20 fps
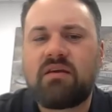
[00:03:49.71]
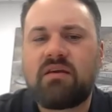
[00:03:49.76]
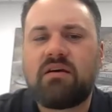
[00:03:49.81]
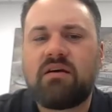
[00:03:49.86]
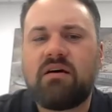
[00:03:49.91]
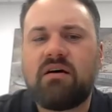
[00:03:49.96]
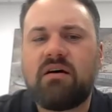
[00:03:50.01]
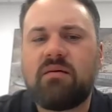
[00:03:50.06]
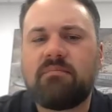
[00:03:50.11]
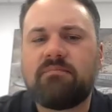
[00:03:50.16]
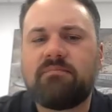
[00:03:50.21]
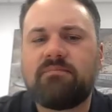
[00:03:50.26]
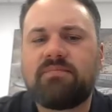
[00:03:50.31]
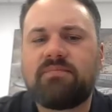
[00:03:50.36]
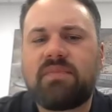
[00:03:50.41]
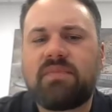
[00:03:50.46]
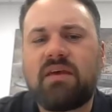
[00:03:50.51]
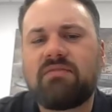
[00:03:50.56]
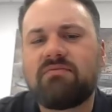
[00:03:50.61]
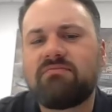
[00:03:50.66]

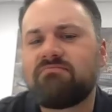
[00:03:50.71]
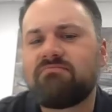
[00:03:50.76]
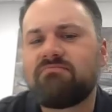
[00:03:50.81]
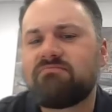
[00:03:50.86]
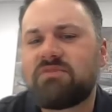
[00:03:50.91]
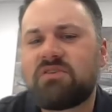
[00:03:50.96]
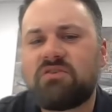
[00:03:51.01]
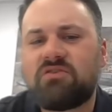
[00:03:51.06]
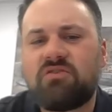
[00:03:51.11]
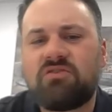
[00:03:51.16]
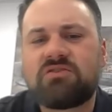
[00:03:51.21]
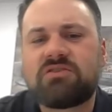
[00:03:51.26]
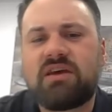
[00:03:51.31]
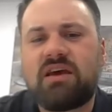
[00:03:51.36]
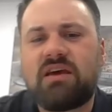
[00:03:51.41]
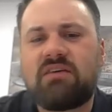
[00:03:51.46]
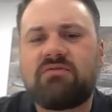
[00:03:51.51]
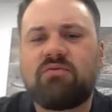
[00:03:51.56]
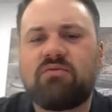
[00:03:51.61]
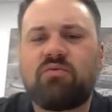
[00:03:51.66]
To
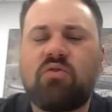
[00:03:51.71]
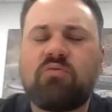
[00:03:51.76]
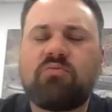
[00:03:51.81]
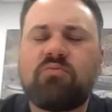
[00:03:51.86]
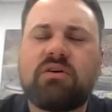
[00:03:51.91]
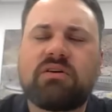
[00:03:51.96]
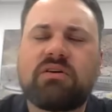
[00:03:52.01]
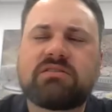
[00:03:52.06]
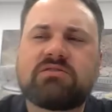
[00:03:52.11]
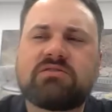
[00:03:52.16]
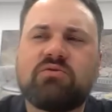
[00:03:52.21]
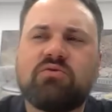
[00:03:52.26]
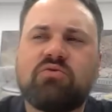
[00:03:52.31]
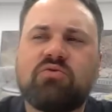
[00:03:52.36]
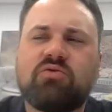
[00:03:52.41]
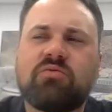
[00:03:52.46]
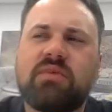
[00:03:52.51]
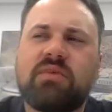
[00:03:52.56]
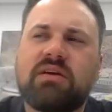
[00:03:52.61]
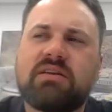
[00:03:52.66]
have a robust
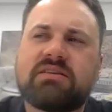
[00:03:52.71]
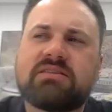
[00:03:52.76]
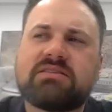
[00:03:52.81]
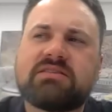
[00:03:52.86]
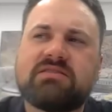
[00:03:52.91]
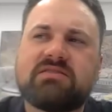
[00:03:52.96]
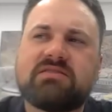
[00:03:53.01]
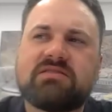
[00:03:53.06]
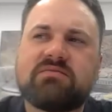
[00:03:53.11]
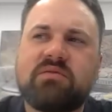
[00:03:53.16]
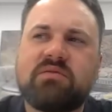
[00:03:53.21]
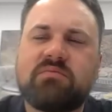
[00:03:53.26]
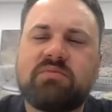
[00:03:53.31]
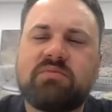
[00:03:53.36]
automated system in